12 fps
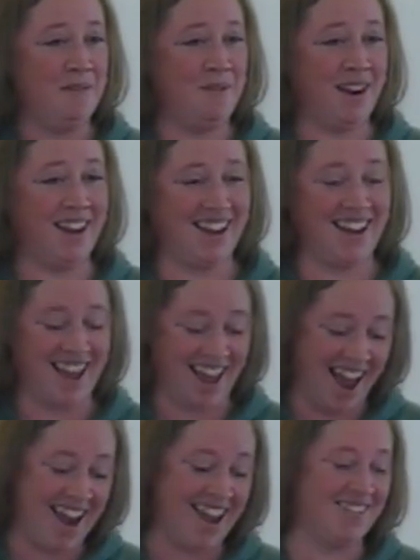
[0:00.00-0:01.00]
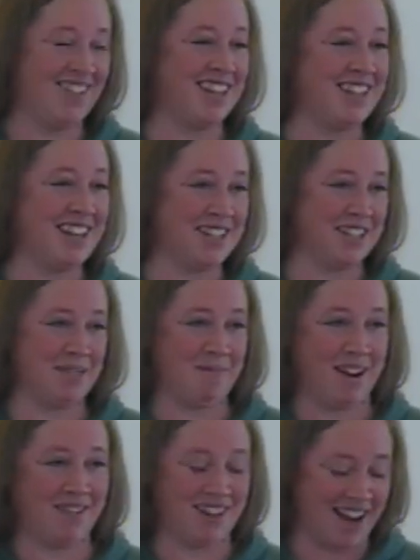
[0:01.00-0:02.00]
but again, I have the attention span
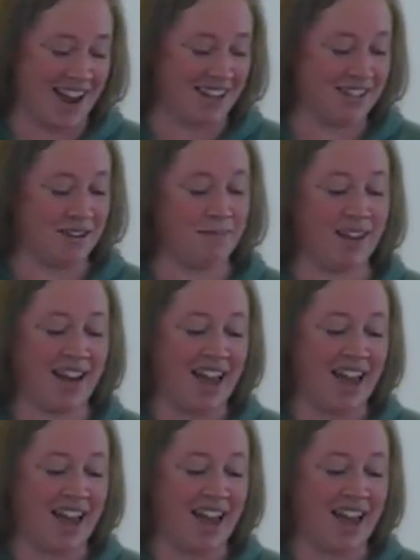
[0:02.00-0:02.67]
of a gnat, so I'm like,